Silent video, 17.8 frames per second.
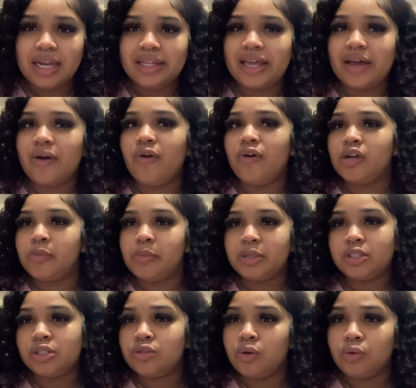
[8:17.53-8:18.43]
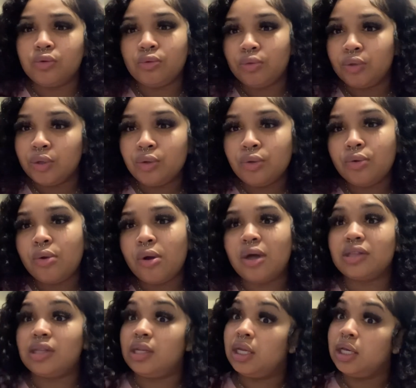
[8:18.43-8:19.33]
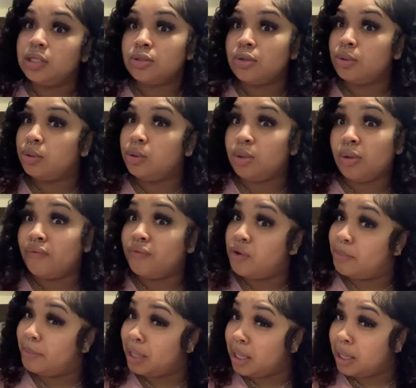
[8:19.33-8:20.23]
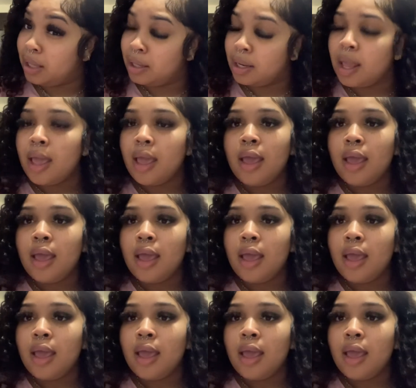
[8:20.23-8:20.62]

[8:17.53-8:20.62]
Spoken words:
and like all the bitches go through you, all the niggas go through you if you're a man.